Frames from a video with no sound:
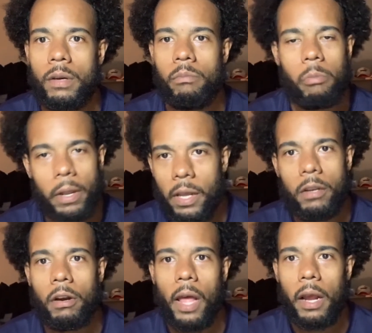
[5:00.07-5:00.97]
And then
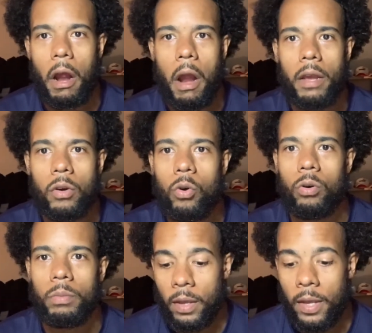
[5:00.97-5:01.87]
you're like, all right,
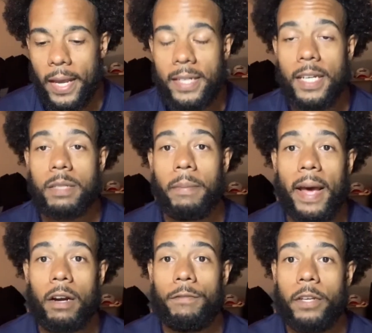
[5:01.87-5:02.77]
cool. It doesn't
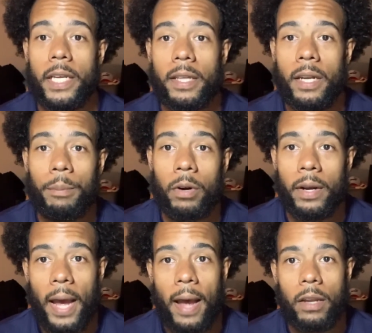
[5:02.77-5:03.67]
matter if you get the number or
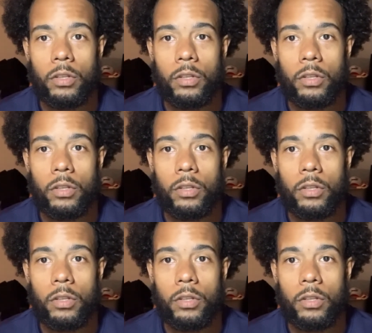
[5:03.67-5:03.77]
not, you